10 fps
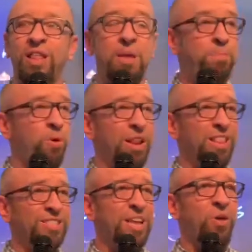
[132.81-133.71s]
And they pointed
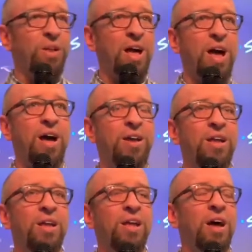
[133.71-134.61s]
this out on,
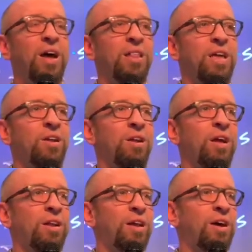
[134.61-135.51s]
on, the, on,